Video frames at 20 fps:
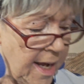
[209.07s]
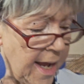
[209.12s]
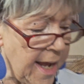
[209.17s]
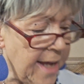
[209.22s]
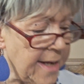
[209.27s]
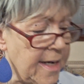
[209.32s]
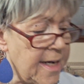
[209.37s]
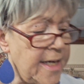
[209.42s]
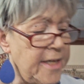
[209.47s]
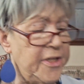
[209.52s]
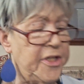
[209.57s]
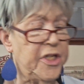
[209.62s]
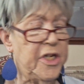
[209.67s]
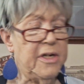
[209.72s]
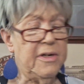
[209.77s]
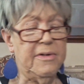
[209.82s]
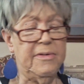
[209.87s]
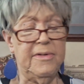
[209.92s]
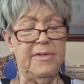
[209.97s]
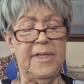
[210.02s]
And I
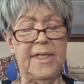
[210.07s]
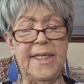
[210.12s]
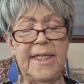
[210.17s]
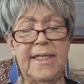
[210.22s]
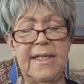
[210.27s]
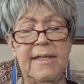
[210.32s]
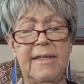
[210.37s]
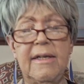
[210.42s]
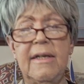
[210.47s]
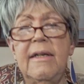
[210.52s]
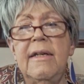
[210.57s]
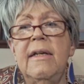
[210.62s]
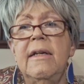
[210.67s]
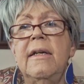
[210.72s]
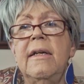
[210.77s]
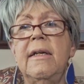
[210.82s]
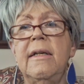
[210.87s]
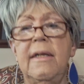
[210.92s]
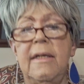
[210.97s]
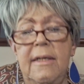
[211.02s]
chose
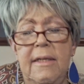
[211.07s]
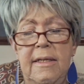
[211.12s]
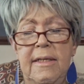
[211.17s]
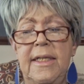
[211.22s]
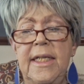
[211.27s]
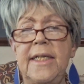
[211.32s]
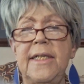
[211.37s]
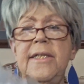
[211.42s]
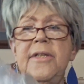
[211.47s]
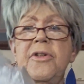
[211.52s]
these